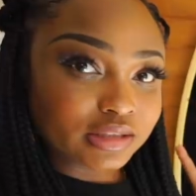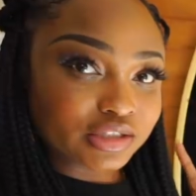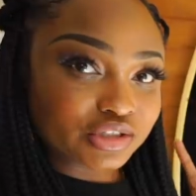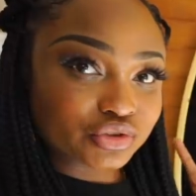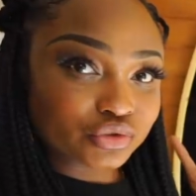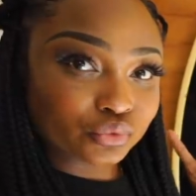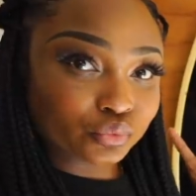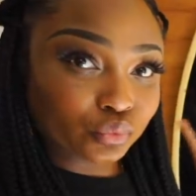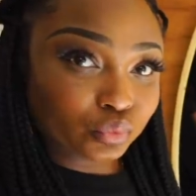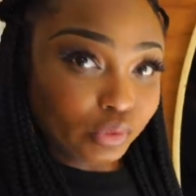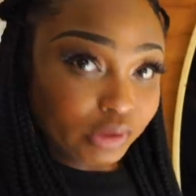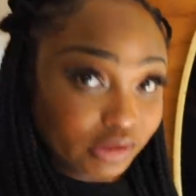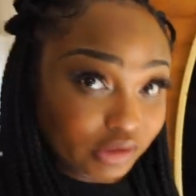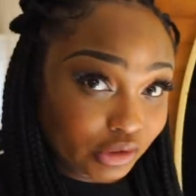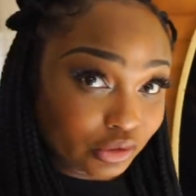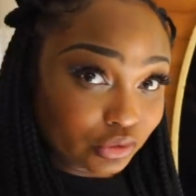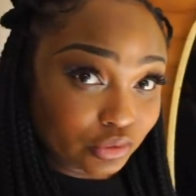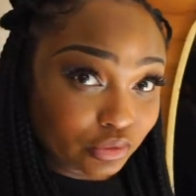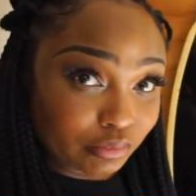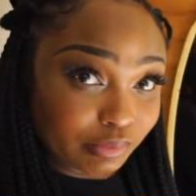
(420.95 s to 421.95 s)
This
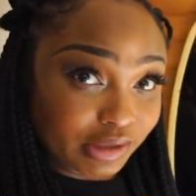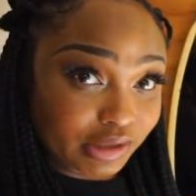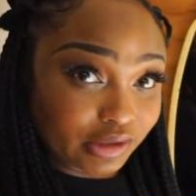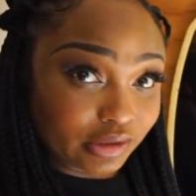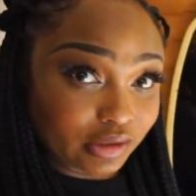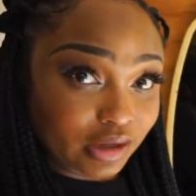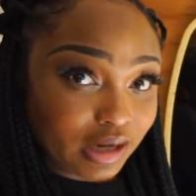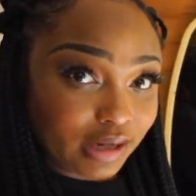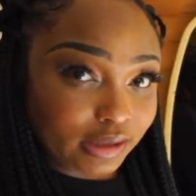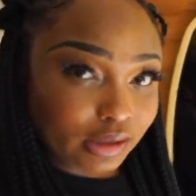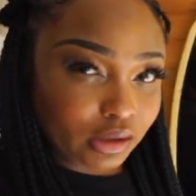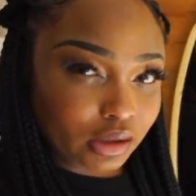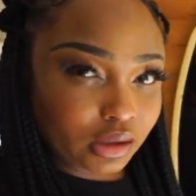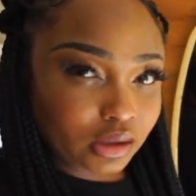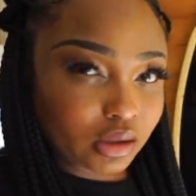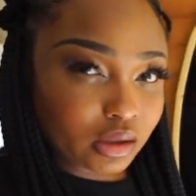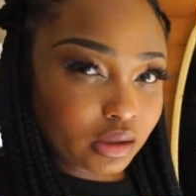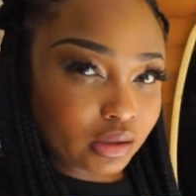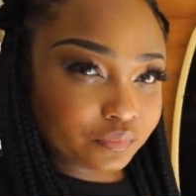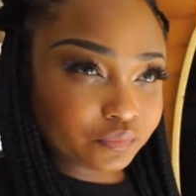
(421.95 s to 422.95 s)
really cool mirror I
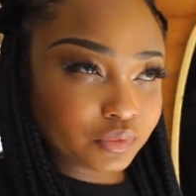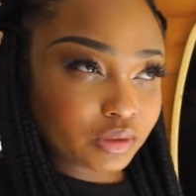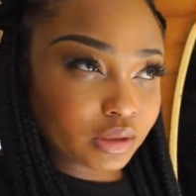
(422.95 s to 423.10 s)
got off